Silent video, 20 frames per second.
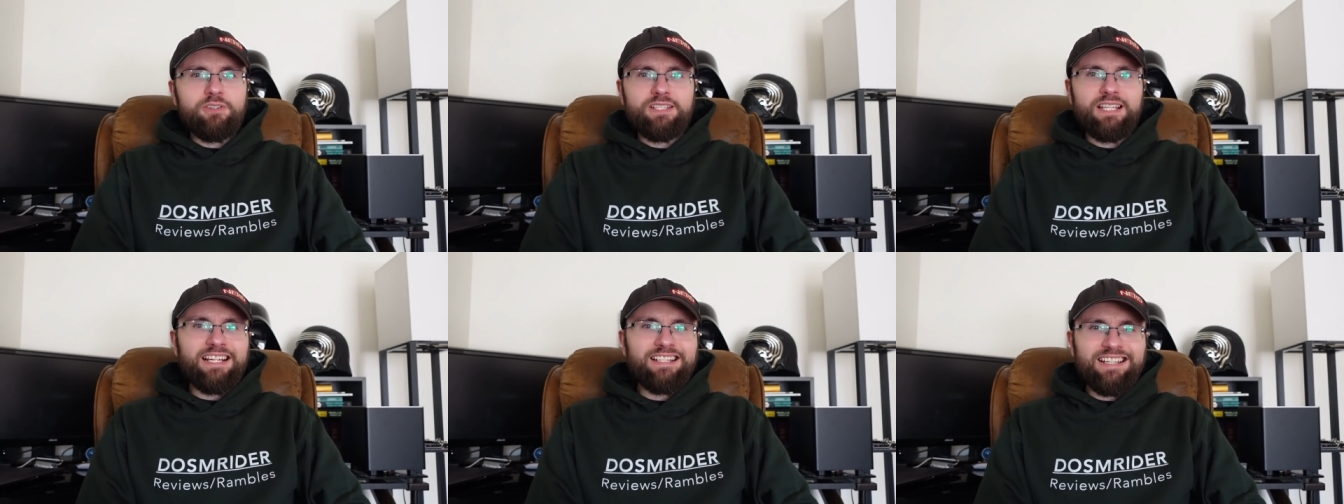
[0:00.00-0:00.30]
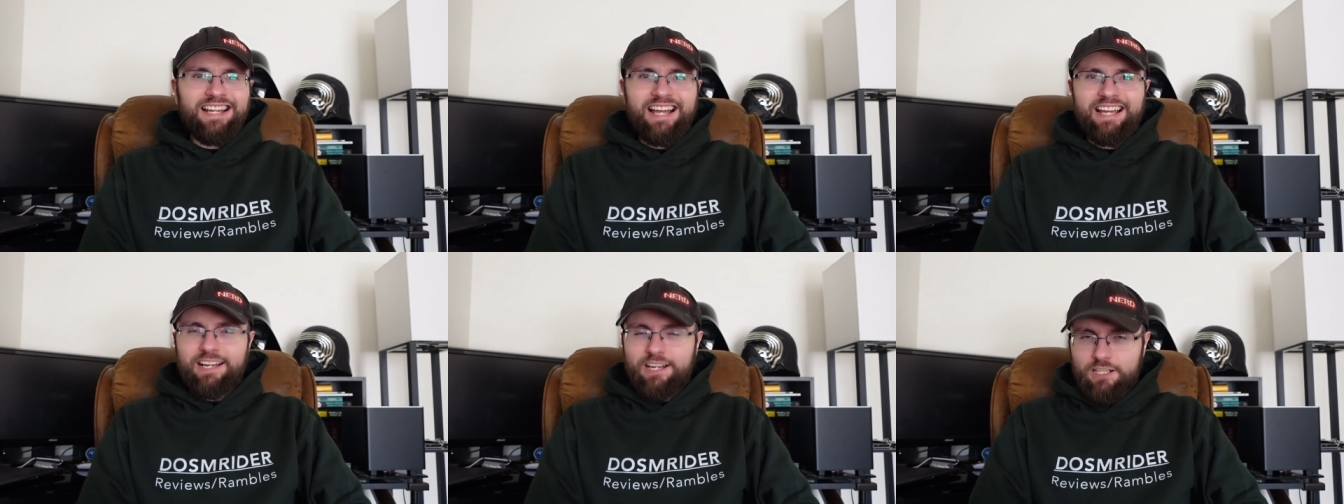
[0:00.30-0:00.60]

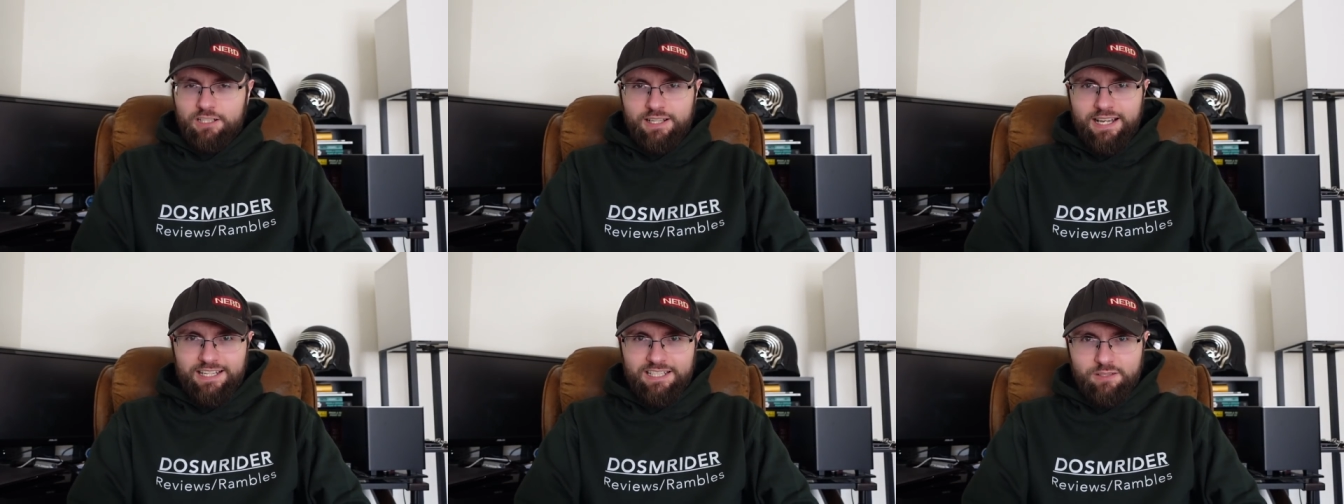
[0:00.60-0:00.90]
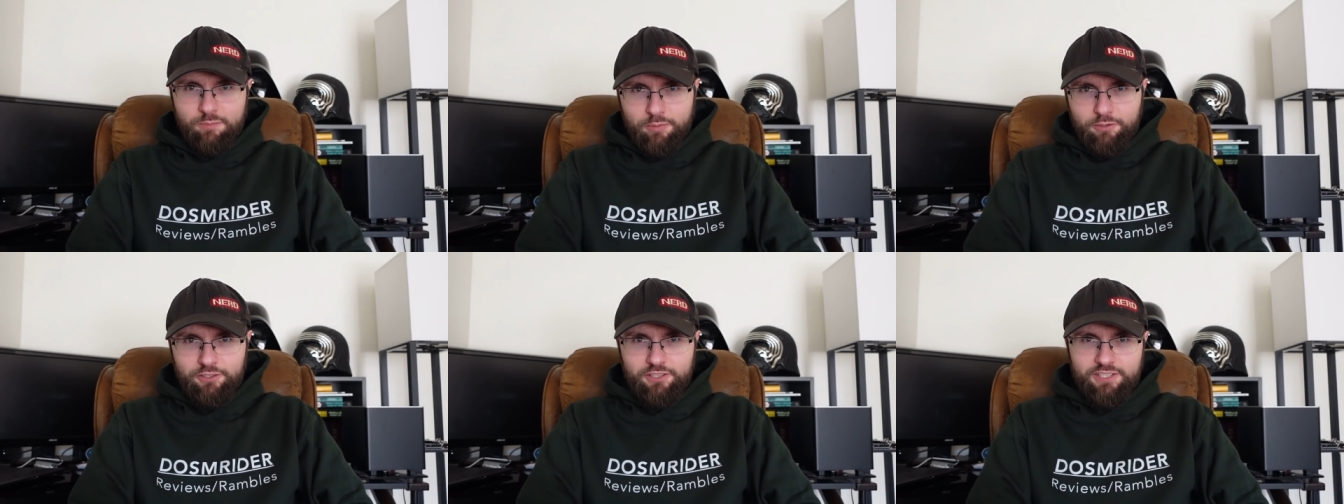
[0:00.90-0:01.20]
Sentai
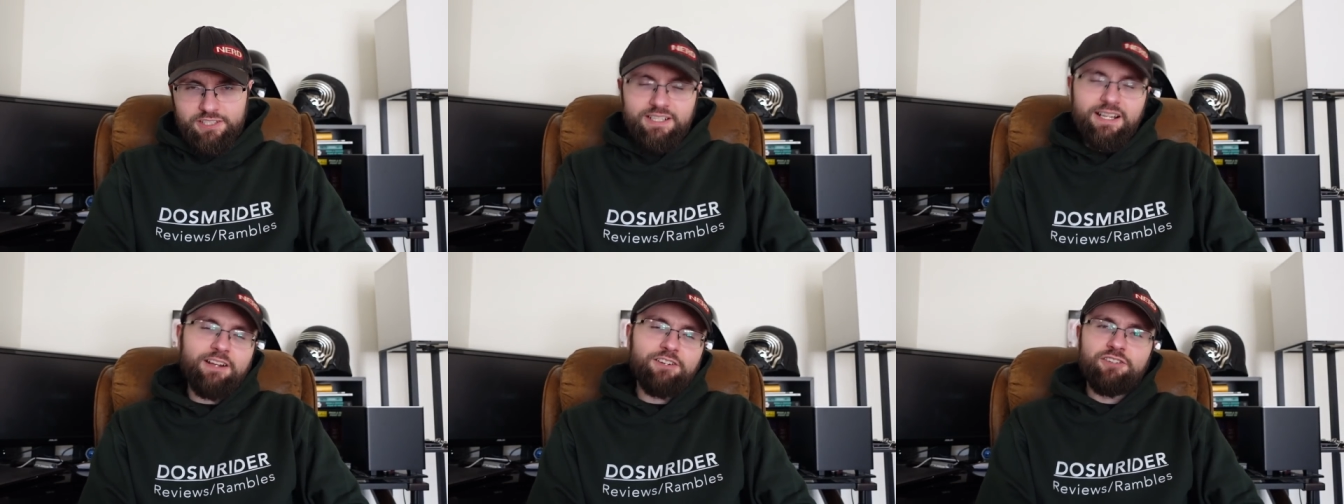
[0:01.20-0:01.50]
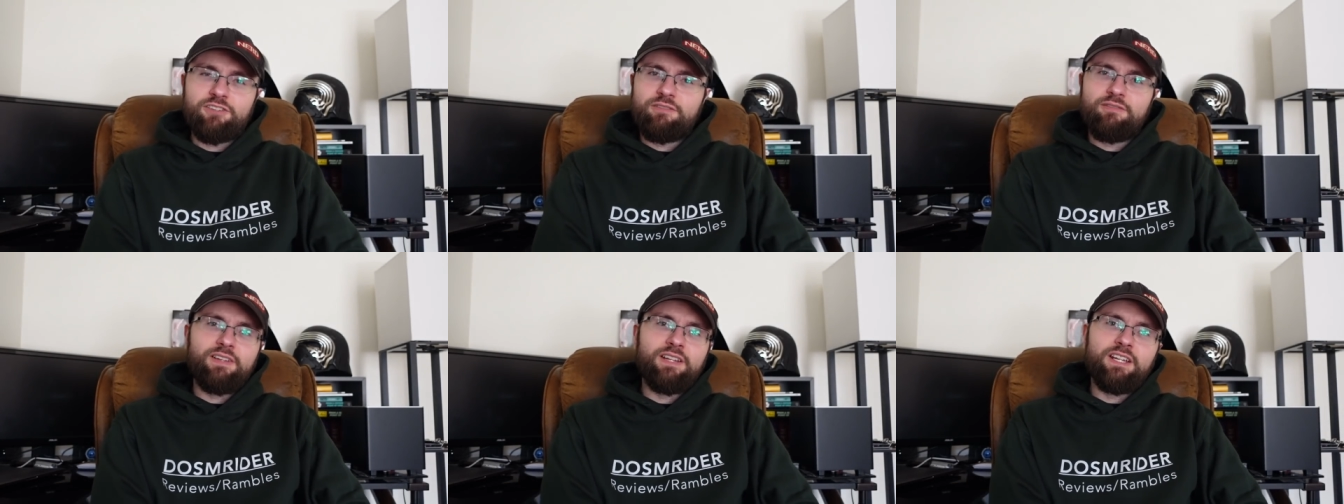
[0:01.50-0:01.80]
collectible
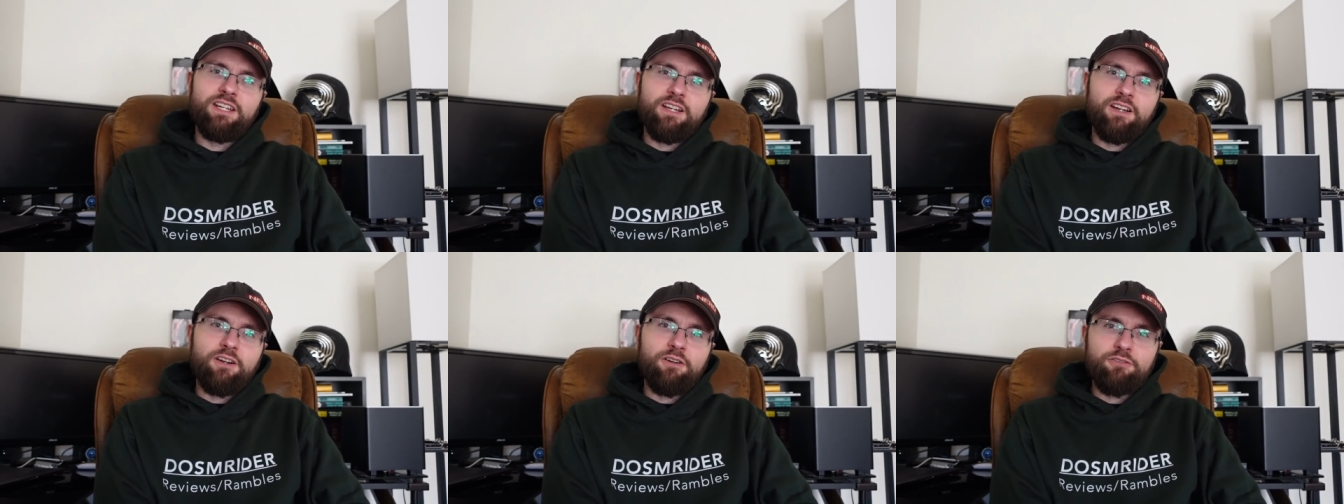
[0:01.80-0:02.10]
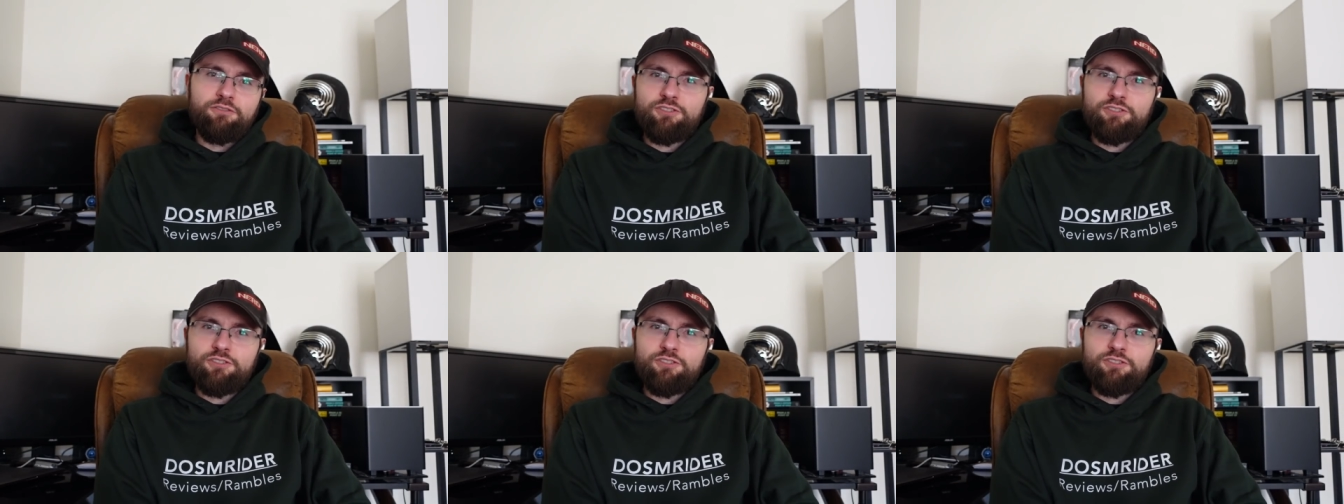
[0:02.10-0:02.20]
discussion video.